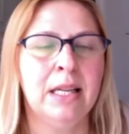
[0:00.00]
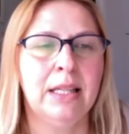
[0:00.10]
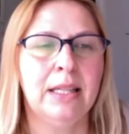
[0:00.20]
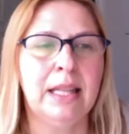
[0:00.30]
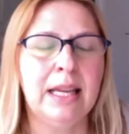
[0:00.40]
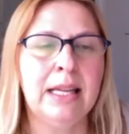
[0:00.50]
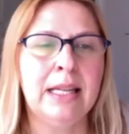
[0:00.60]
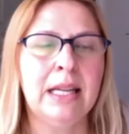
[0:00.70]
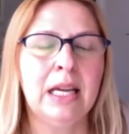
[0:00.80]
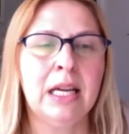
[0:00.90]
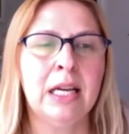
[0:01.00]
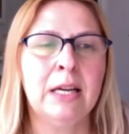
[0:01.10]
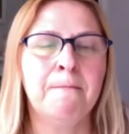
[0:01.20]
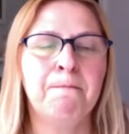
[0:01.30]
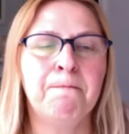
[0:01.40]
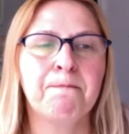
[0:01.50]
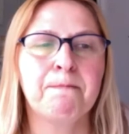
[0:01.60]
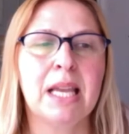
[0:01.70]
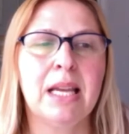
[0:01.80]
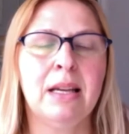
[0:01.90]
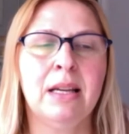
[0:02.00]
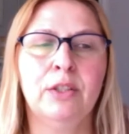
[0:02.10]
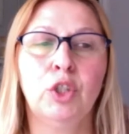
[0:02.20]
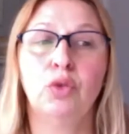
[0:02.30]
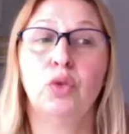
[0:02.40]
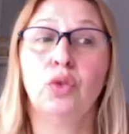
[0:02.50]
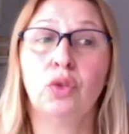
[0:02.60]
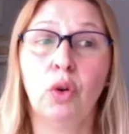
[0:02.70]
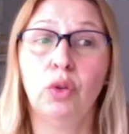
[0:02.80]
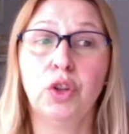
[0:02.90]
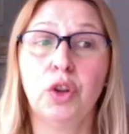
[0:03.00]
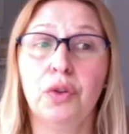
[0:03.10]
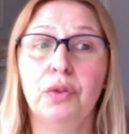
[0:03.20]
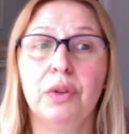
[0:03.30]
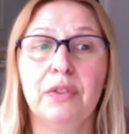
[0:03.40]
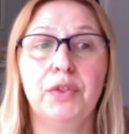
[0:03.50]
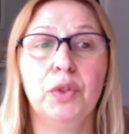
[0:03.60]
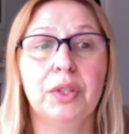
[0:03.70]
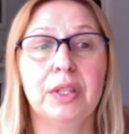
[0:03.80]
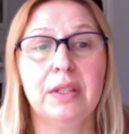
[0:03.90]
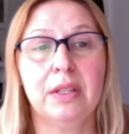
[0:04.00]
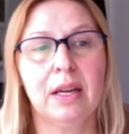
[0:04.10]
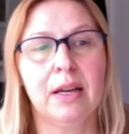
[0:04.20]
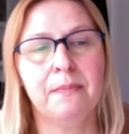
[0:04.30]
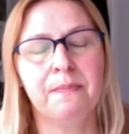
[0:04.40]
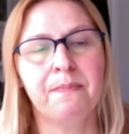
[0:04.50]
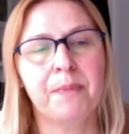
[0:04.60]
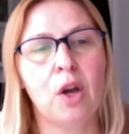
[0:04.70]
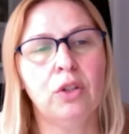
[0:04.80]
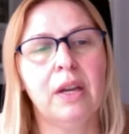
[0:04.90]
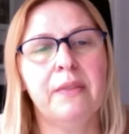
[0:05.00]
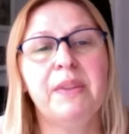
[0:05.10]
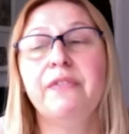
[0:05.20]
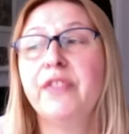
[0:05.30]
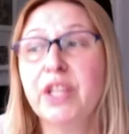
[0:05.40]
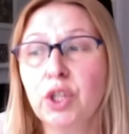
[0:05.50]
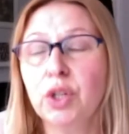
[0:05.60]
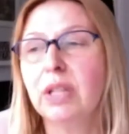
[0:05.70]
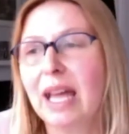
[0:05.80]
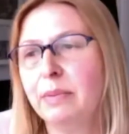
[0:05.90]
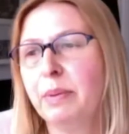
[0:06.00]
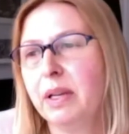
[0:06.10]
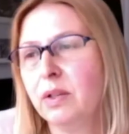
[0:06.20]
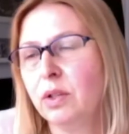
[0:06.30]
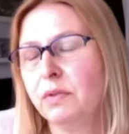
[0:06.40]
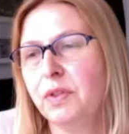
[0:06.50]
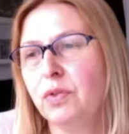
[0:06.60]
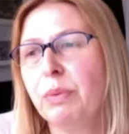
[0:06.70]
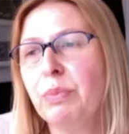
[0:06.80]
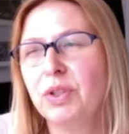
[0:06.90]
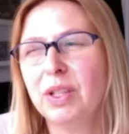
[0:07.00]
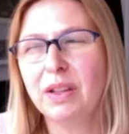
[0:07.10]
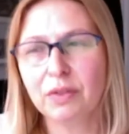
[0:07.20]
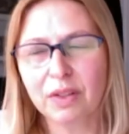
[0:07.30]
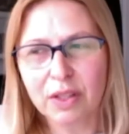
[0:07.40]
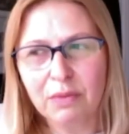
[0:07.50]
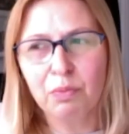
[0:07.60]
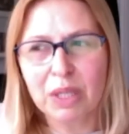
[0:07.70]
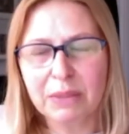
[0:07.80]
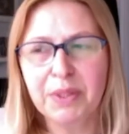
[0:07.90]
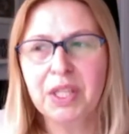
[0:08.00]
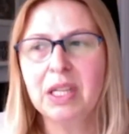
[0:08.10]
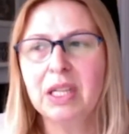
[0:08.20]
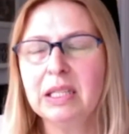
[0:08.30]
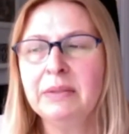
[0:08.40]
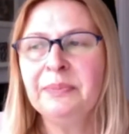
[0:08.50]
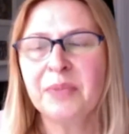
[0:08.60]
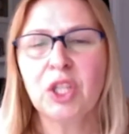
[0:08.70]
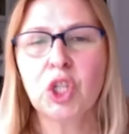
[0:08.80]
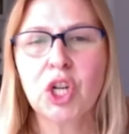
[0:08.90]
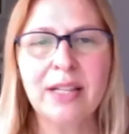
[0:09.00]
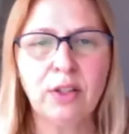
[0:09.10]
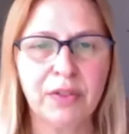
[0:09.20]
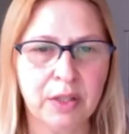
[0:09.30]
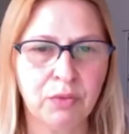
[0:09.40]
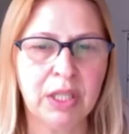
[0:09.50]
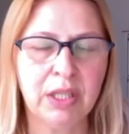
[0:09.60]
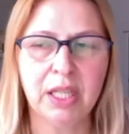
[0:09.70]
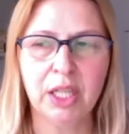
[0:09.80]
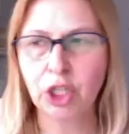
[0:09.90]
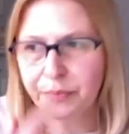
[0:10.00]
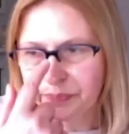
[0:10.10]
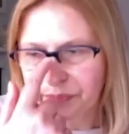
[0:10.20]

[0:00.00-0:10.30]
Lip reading: Then Sean also focuses on the visual aspects of inscriptions. So there is one particular strand of his research